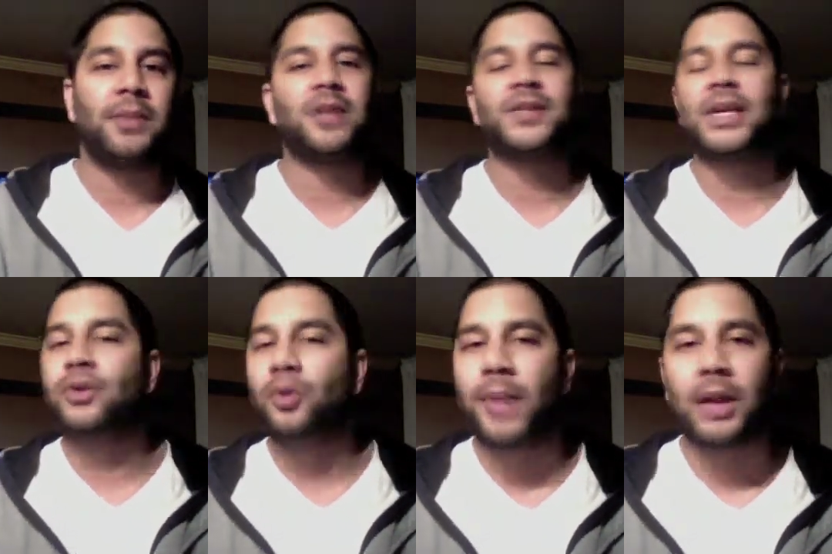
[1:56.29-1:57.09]
because they
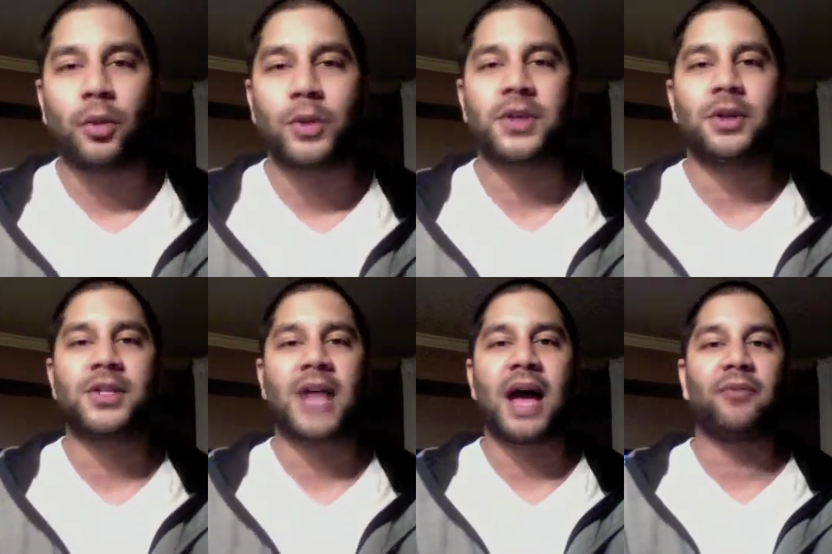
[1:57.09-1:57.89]
knew Melo wasn't going
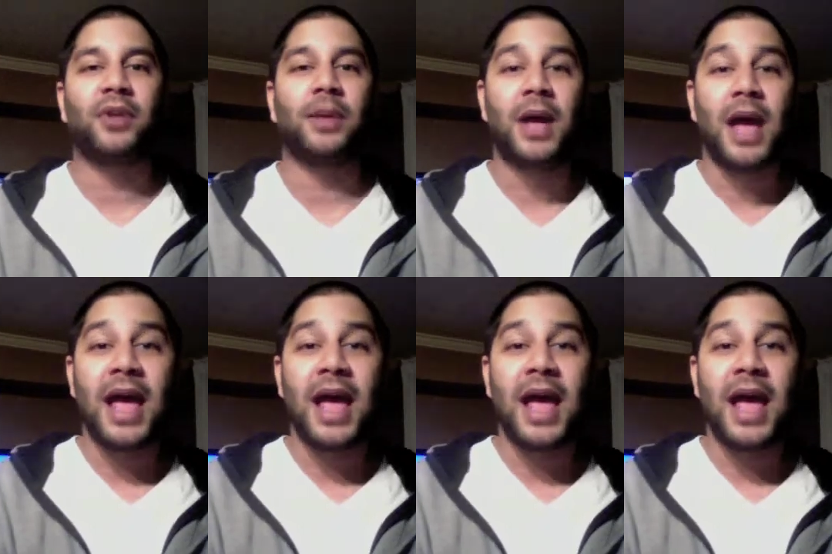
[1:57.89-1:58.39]
to sign for them.